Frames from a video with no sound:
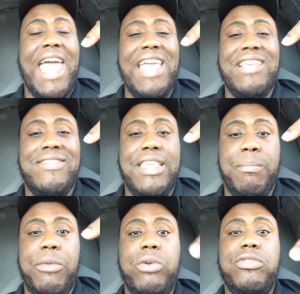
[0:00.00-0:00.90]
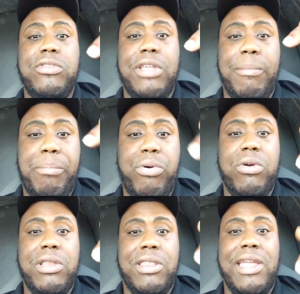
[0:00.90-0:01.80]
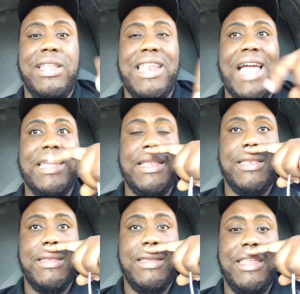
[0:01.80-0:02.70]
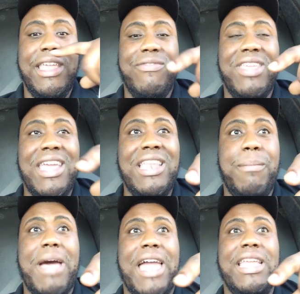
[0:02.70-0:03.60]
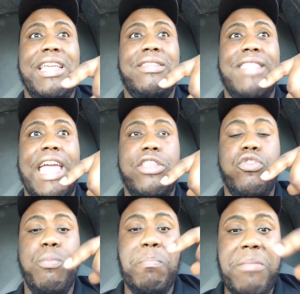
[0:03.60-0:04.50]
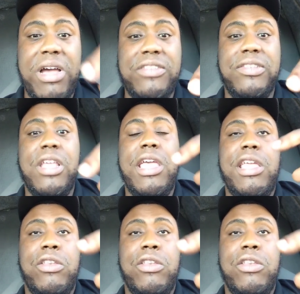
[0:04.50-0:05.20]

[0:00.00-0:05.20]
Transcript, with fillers: that is the most important thing that i can give to anybody is that you must